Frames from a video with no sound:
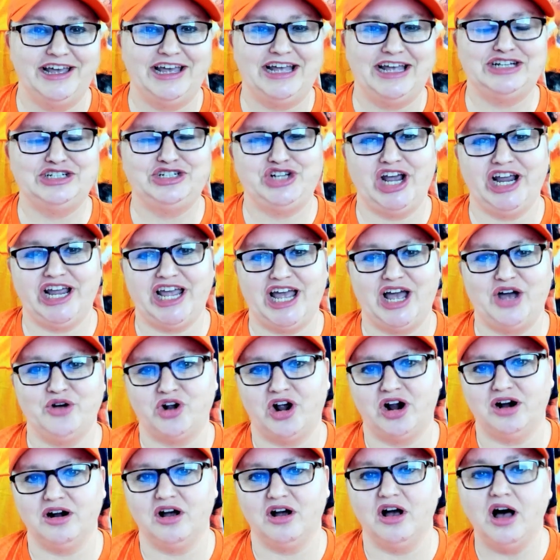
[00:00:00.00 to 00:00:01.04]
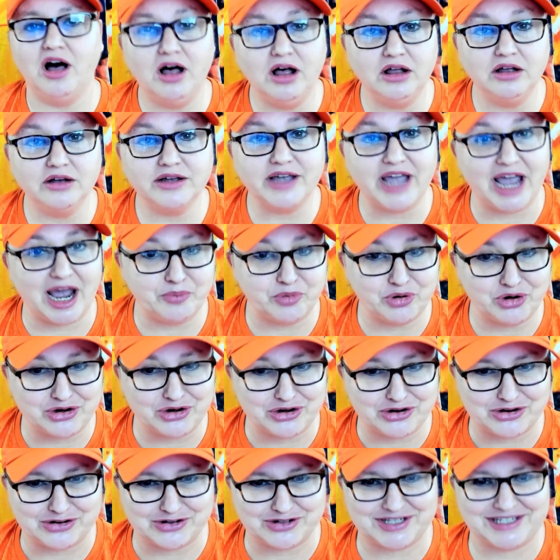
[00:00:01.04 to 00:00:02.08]
and check out our All
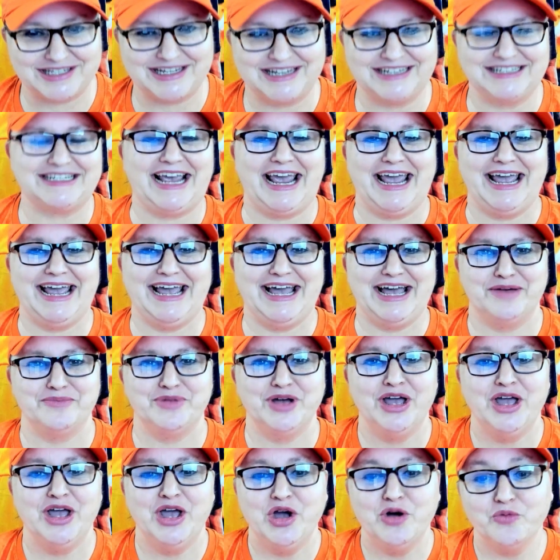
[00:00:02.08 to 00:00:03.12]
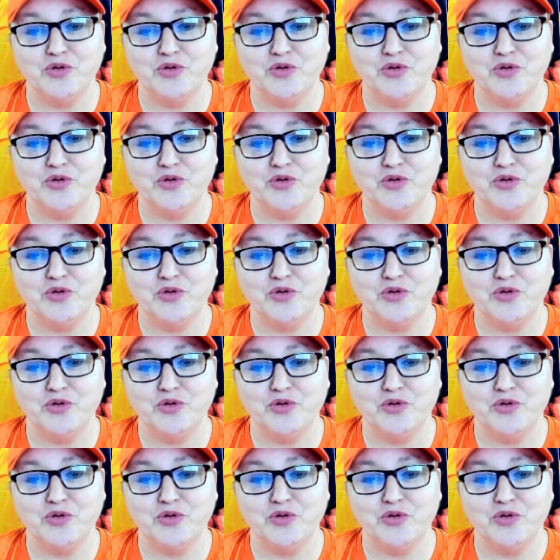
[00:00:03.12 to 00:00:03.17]
Cappers tab,